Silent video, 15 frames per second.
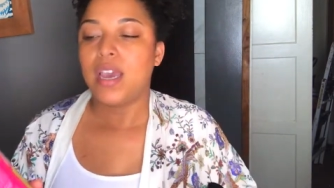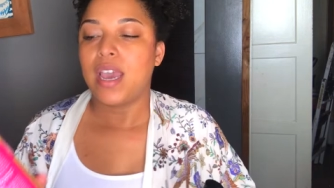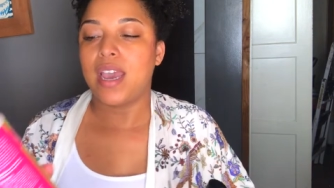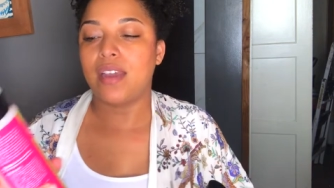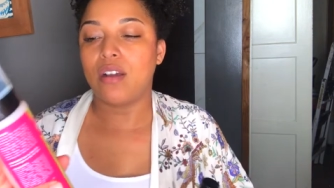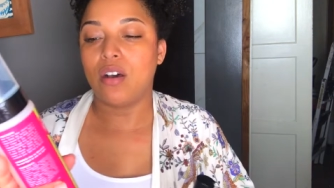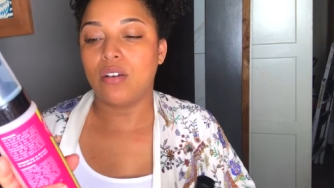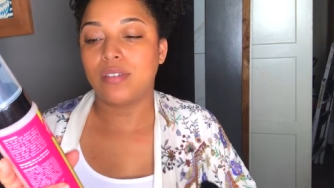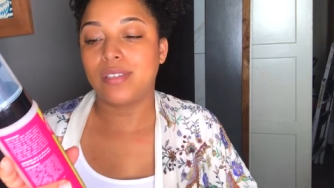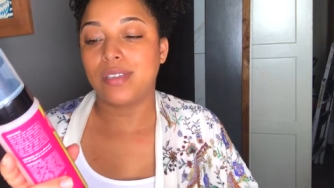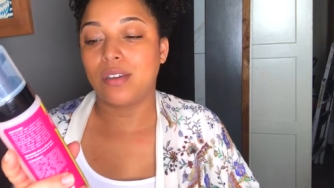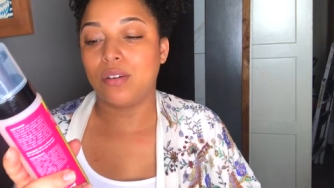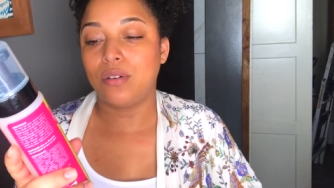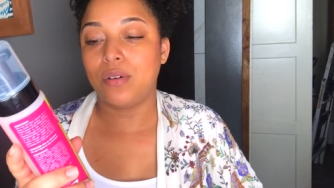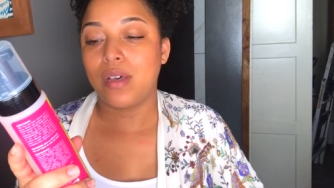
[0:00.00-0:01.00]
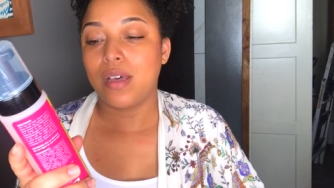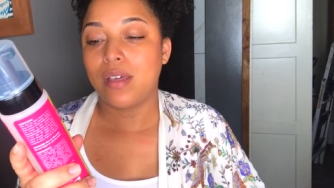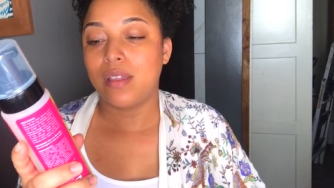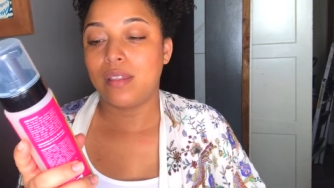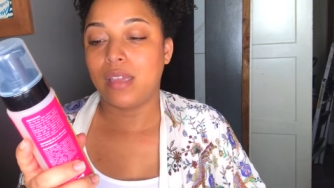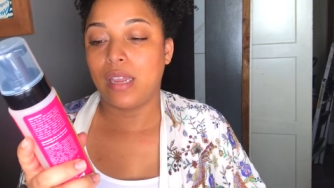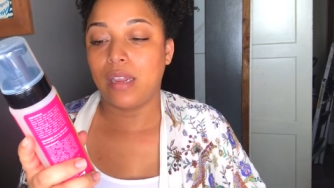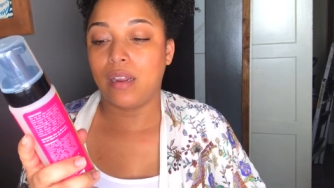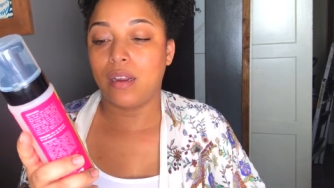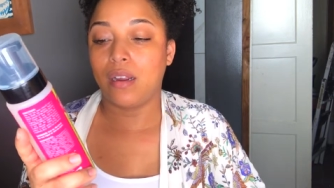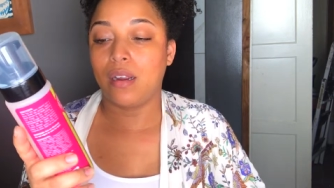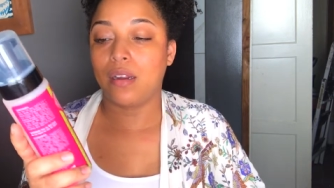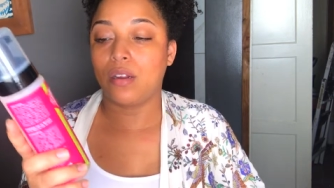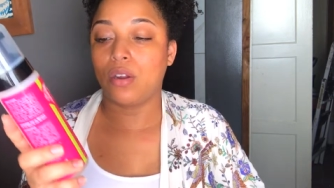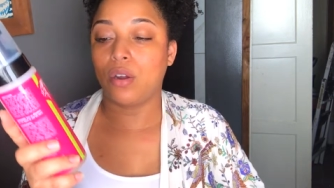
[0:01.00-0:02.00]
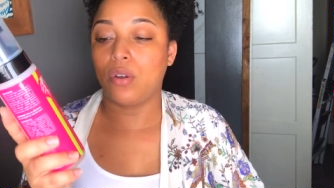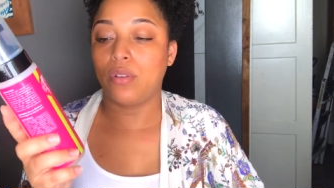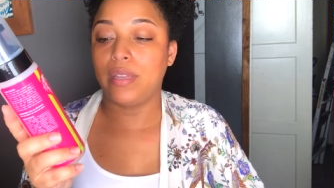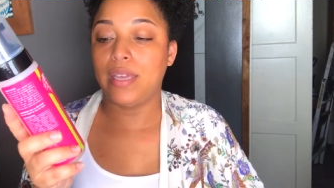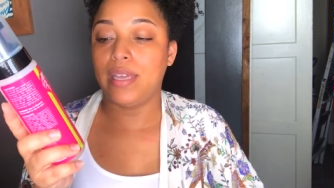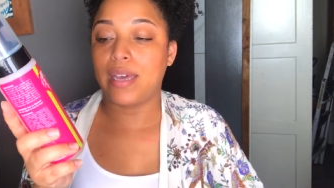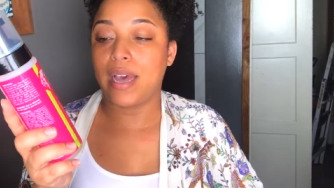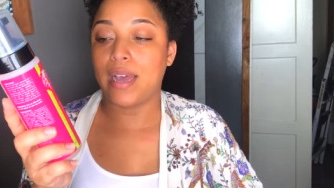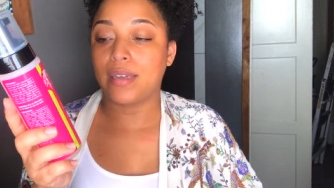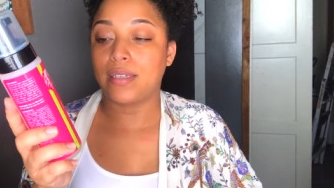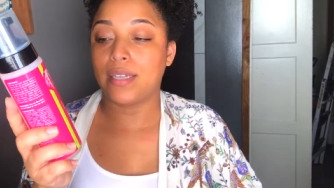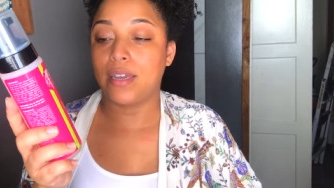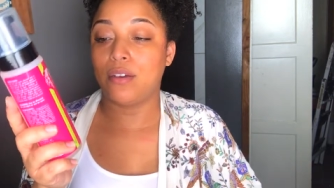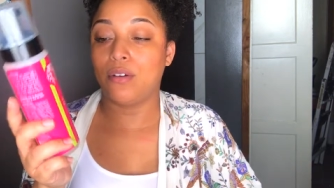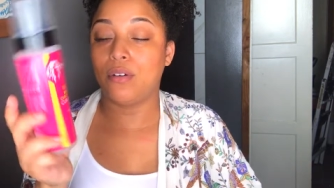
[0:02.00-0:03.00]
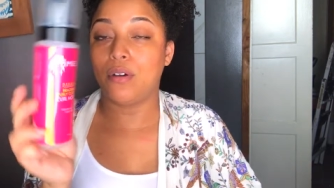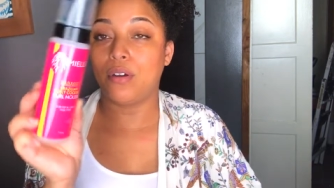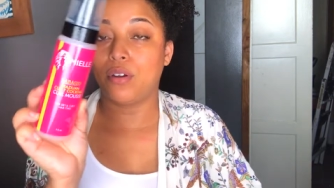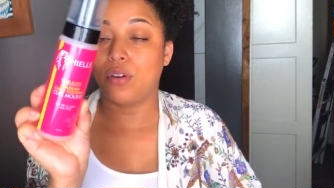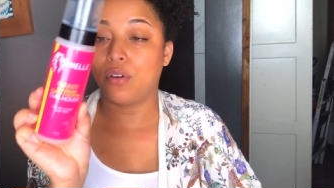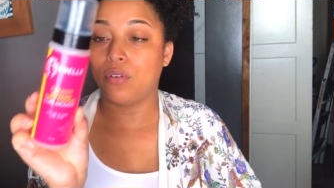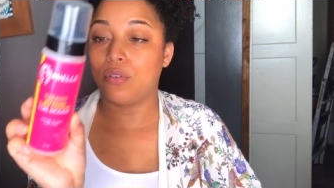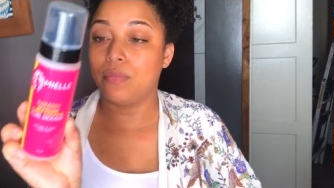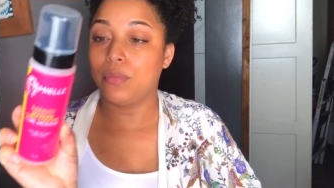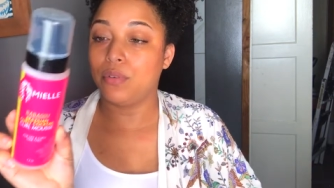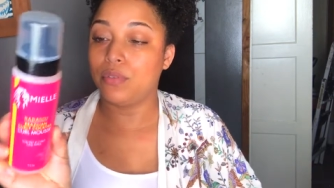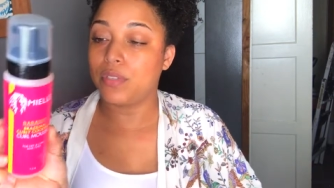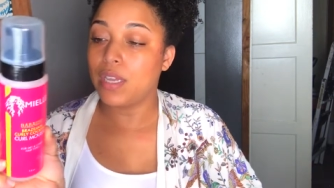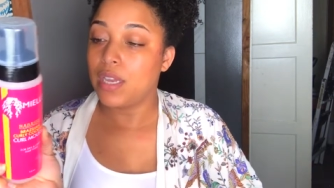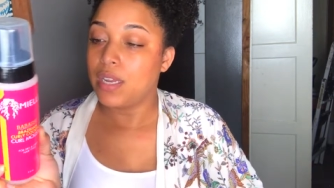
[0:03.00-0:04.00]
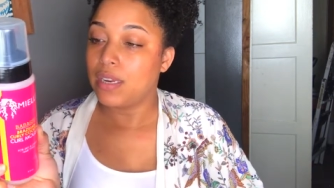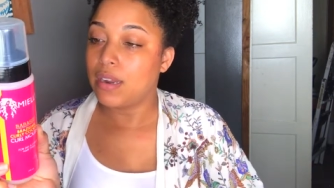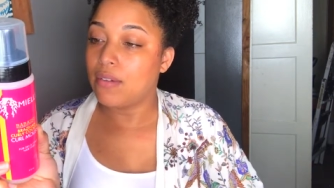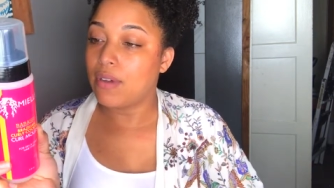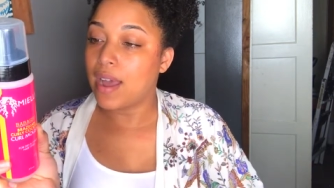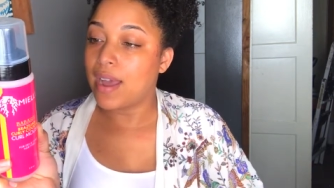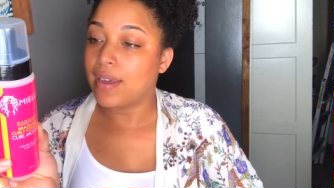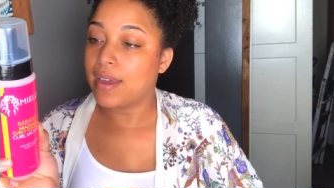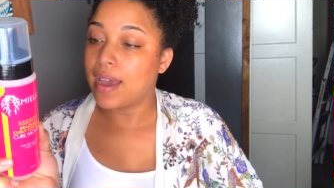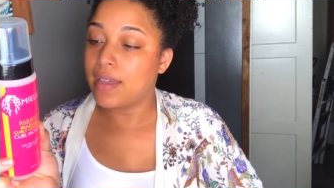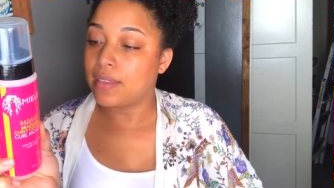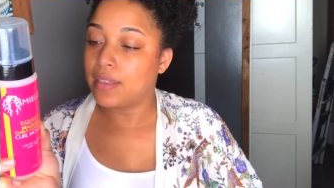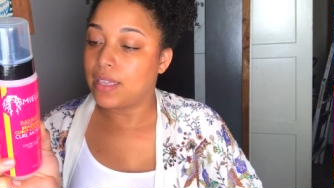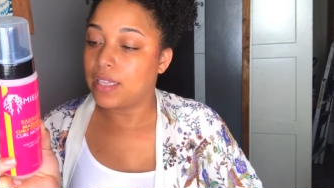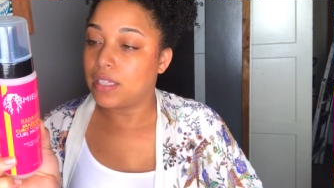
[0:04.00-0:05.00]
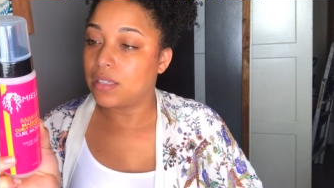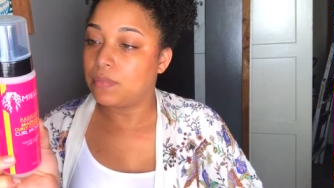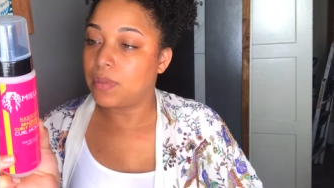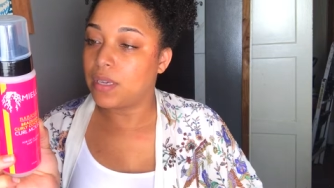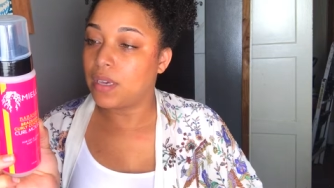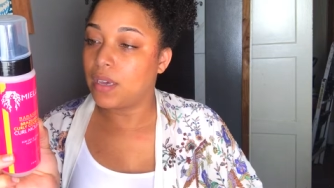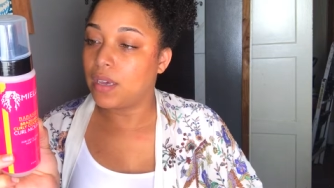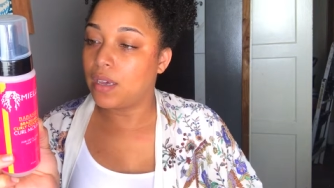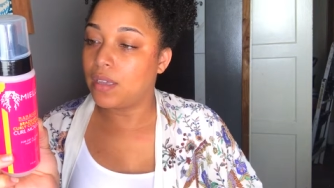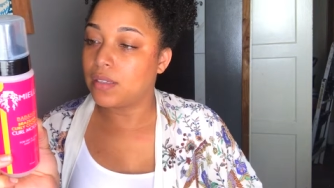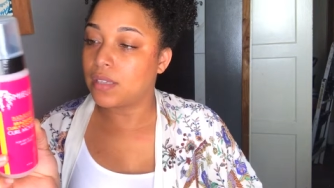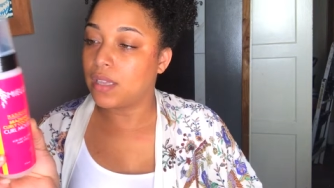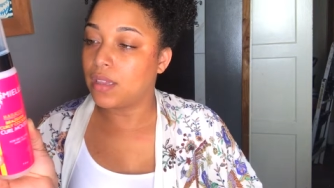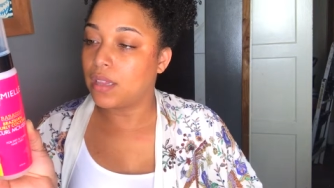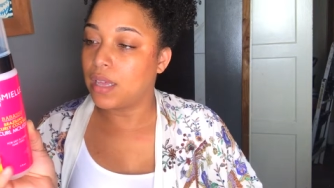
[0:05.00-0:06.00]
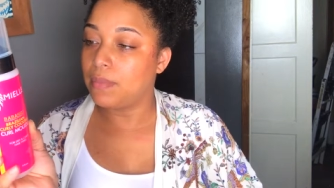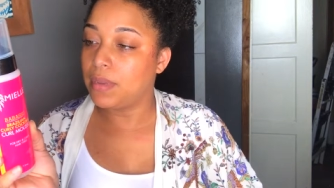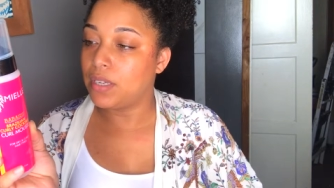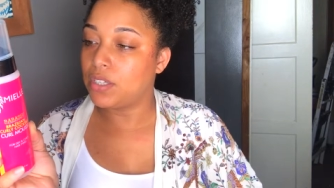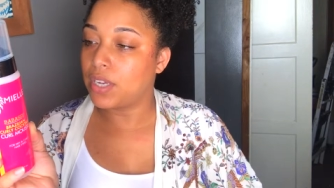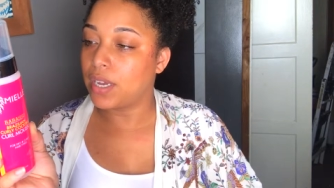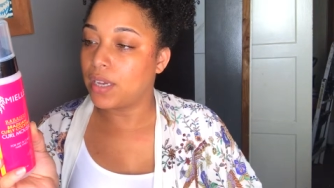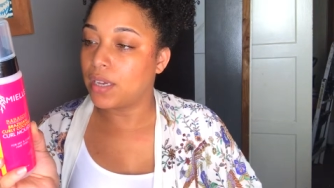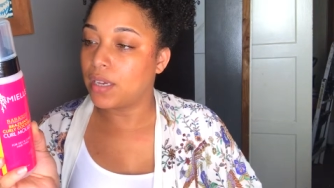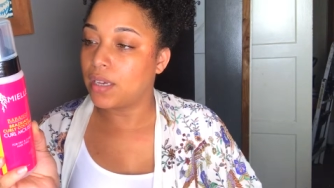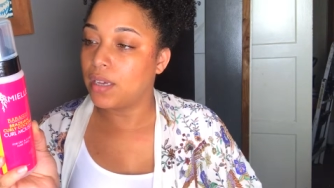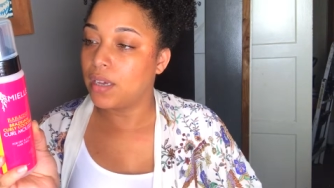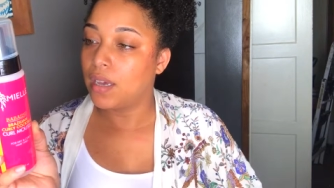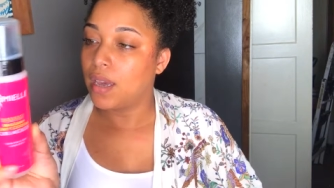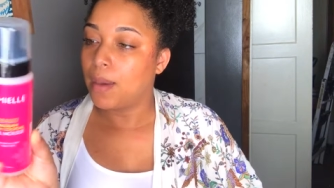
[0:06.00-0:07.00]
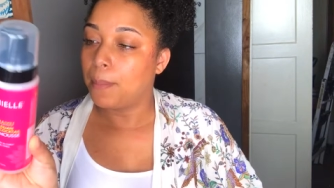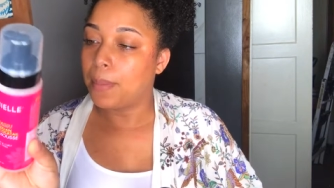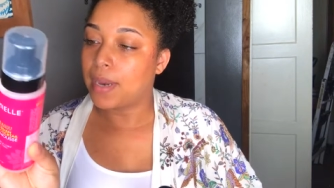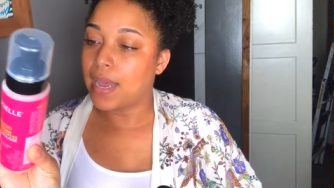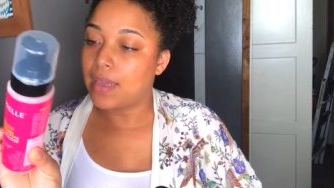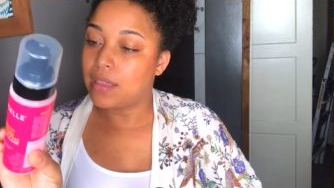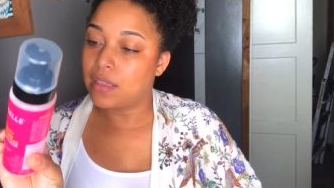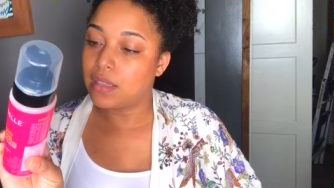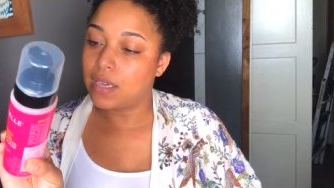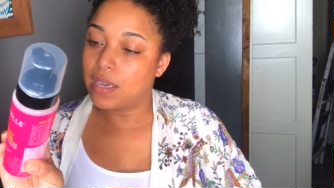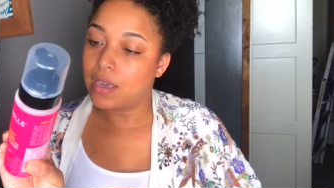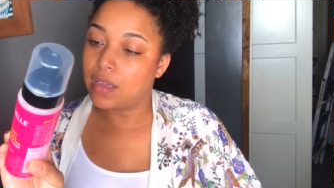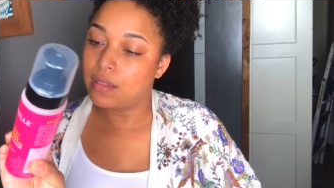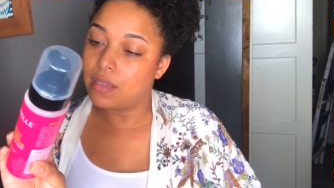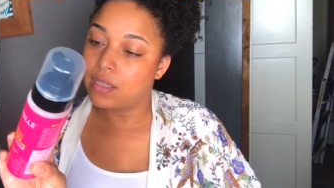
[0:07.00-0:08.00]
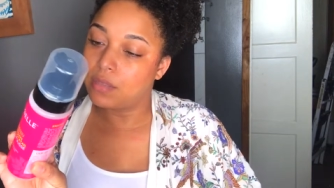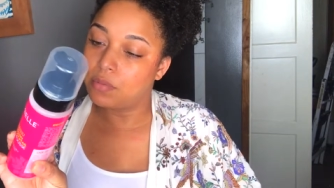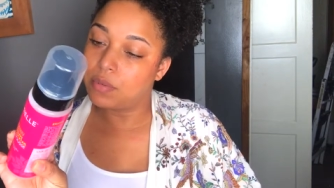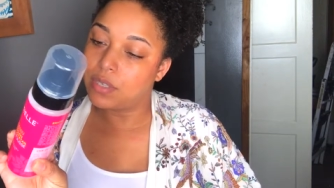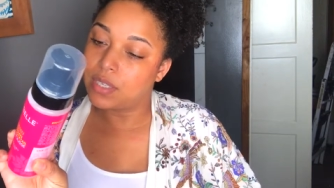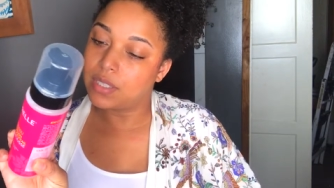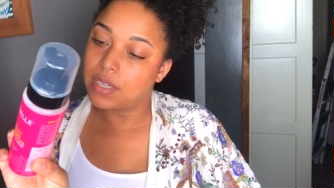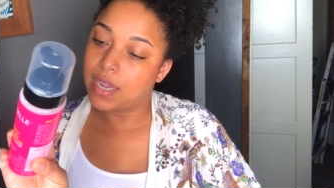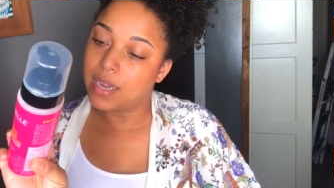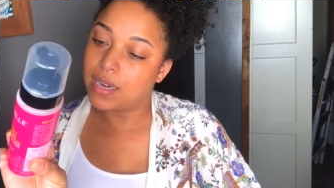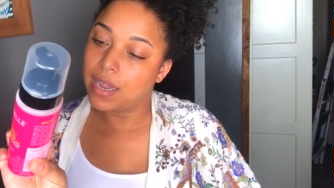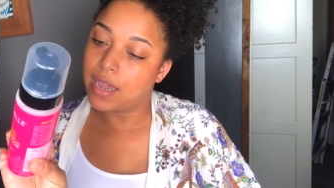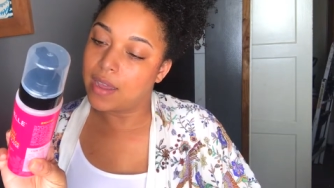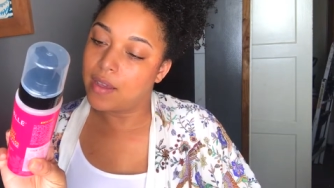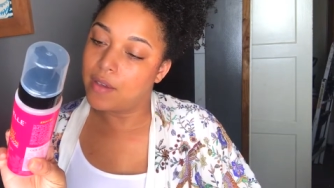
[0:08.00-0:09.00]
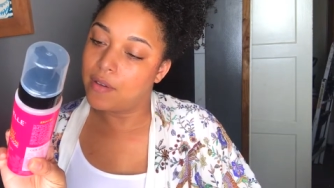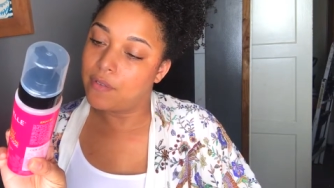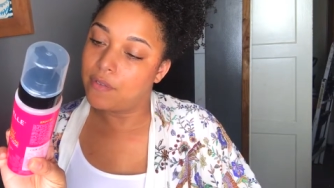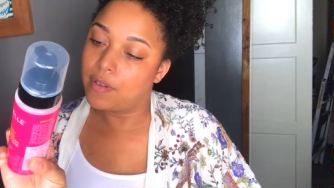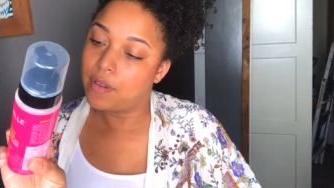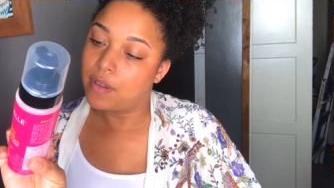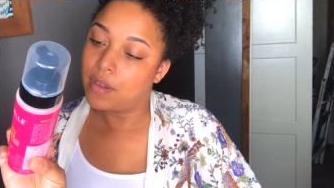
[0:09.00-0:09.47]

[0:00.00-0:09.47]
And also their curly cocktail curl mousse. Now I got this because let me check but I think this one does not have